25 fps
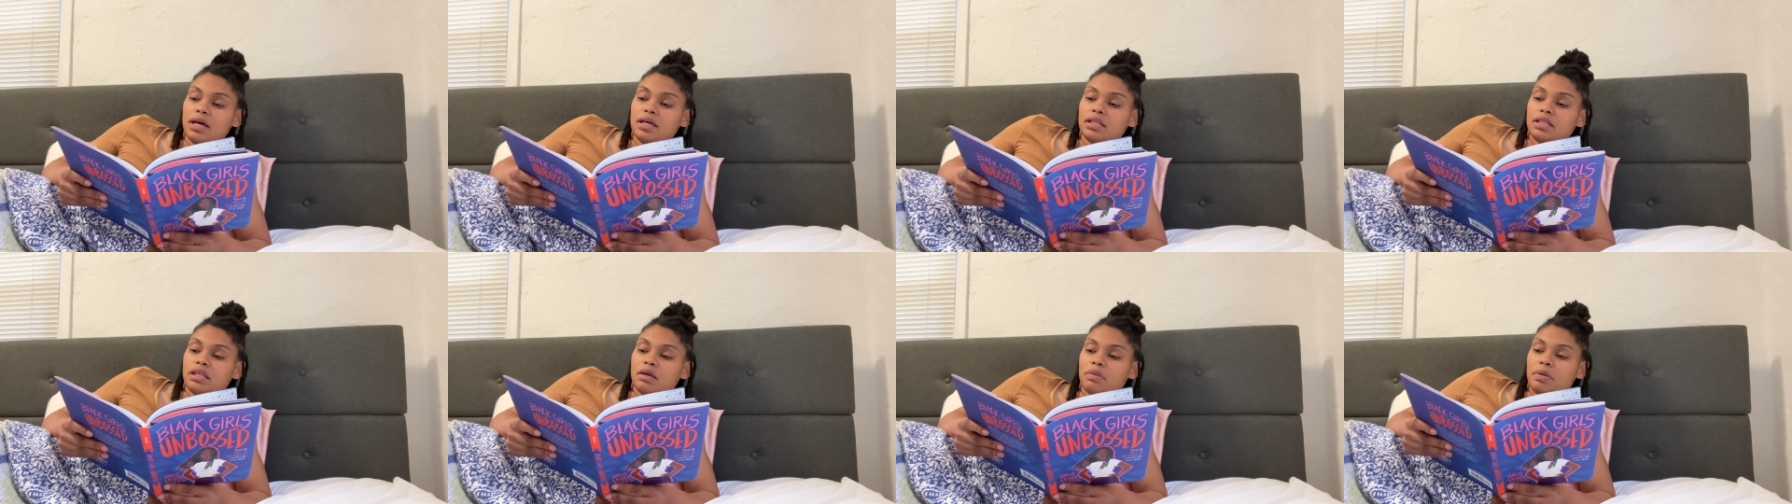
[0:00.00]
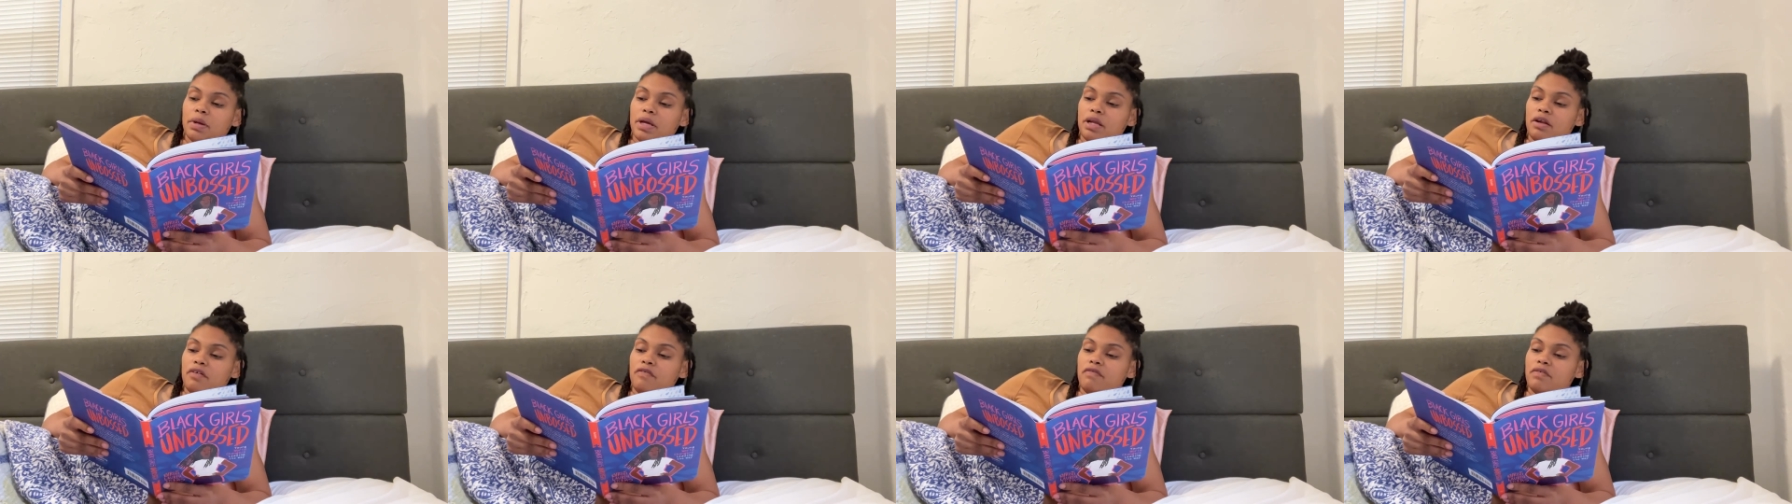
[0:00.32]
The
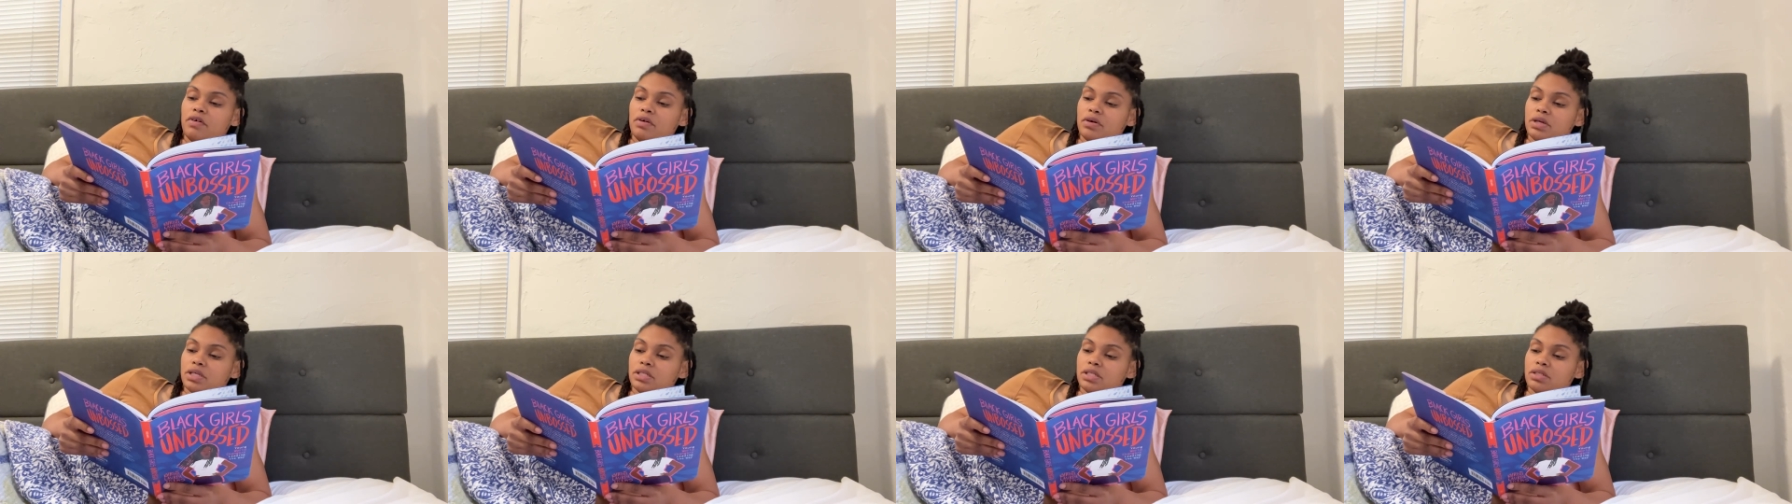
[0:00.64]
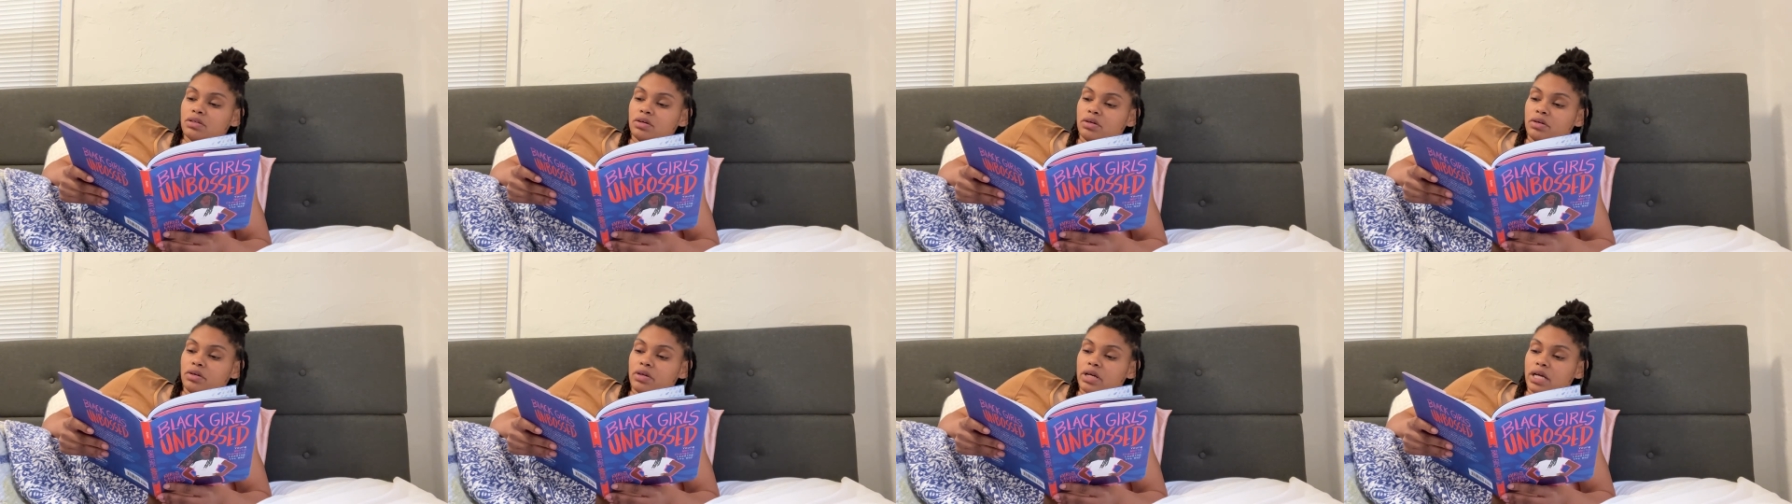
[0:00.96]
panel focused
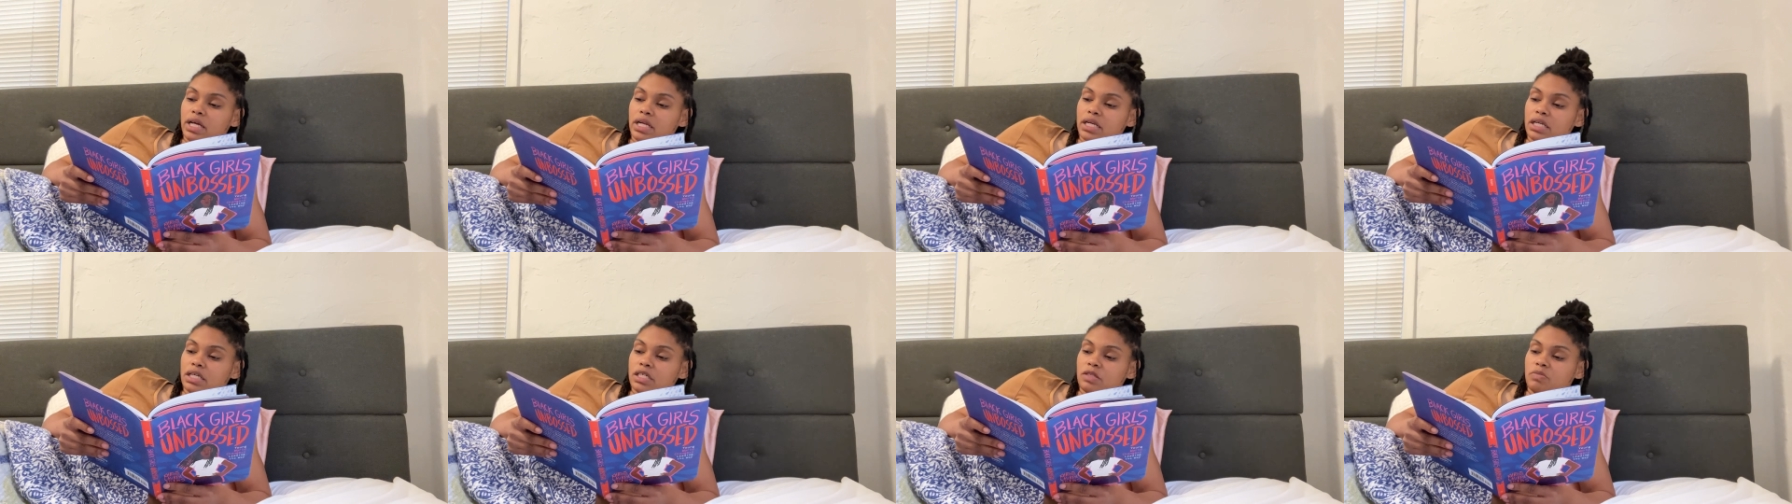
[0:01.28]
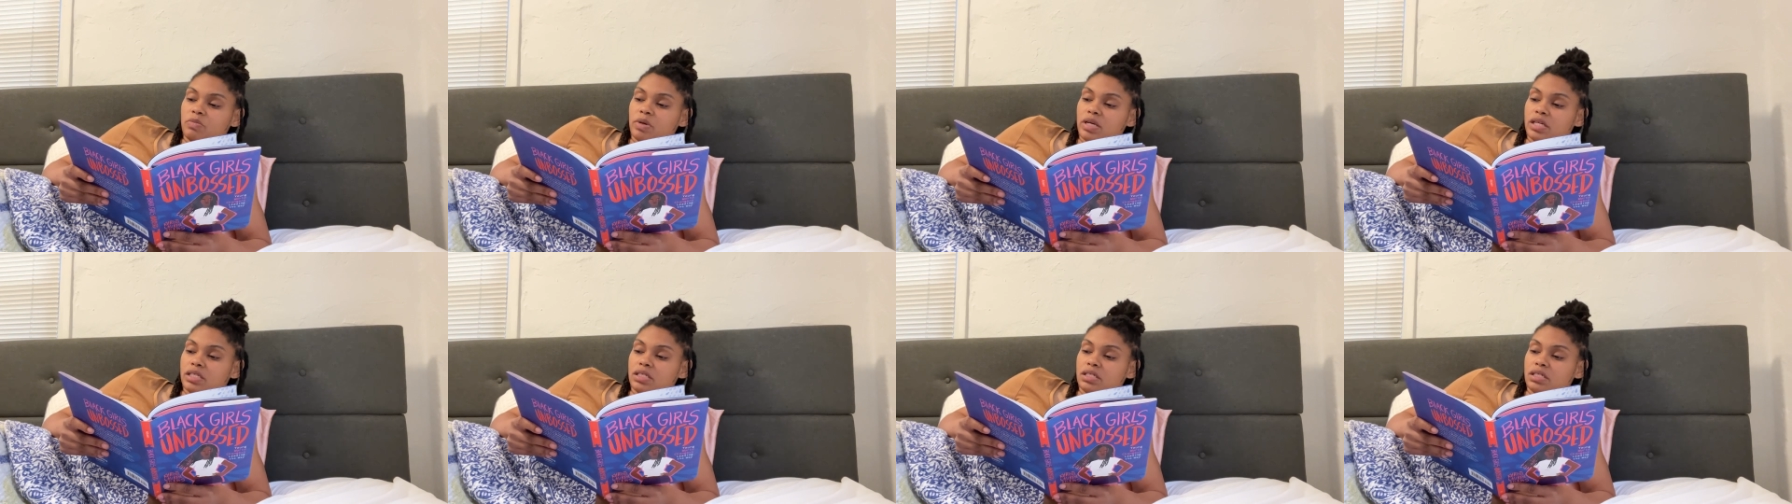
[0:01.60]
on creating a
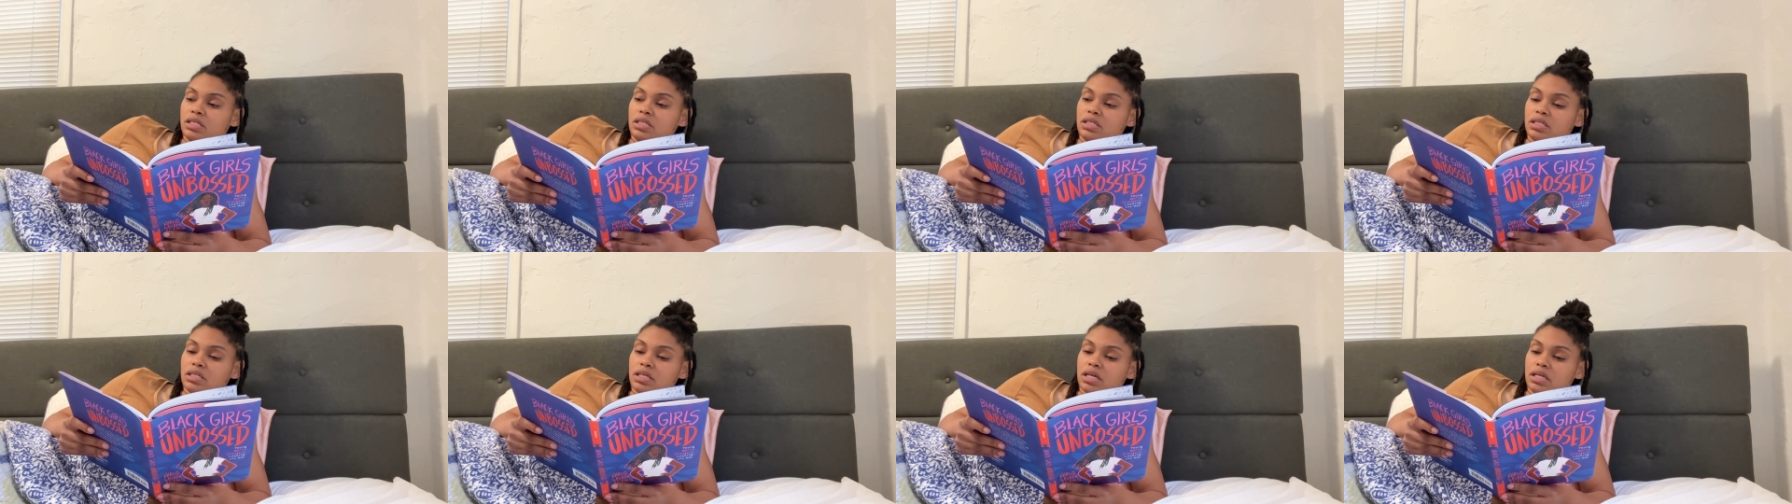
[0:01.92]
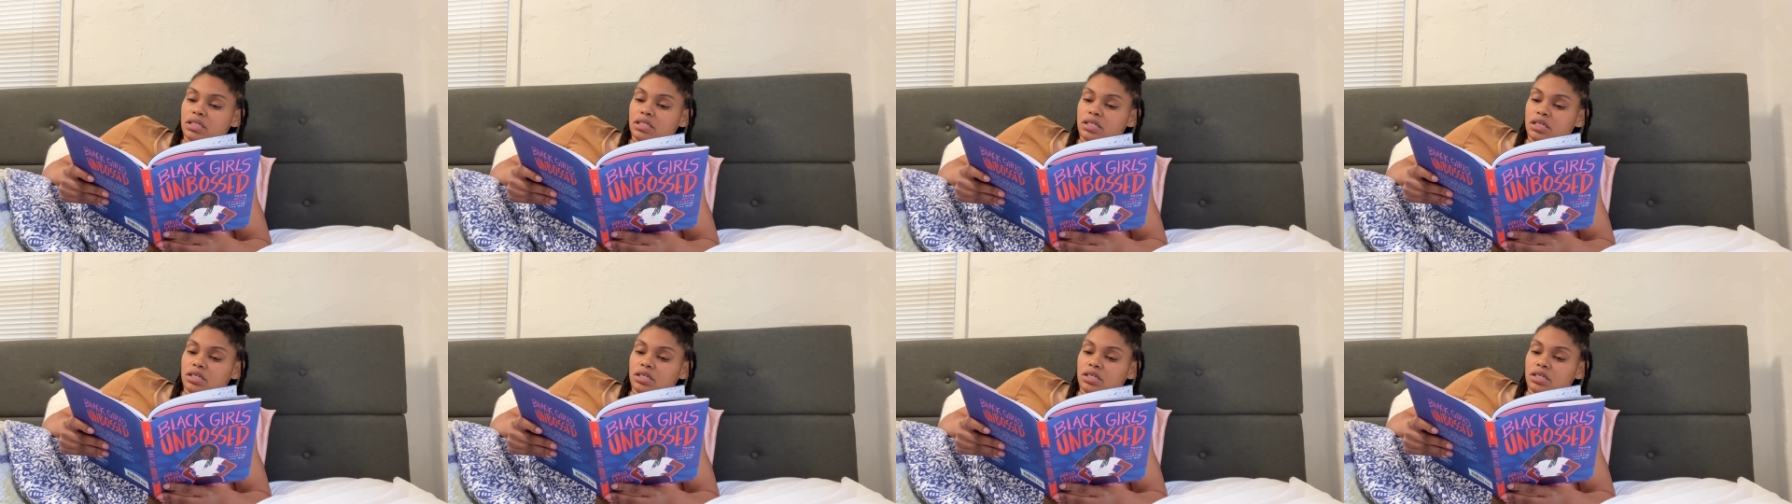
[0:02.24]
space to discuss